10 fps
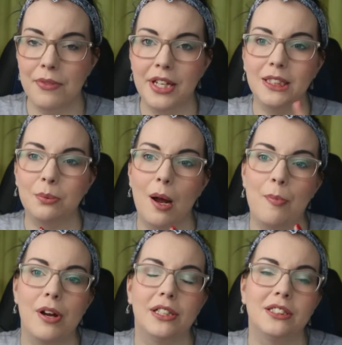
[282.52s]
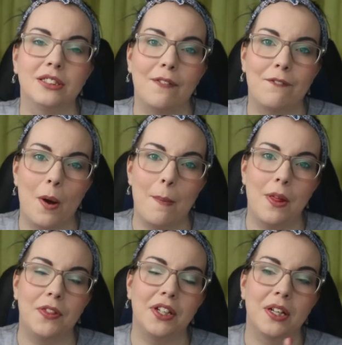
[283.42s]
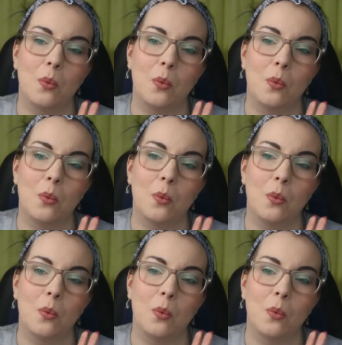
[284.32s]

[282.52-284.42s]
These were a present from the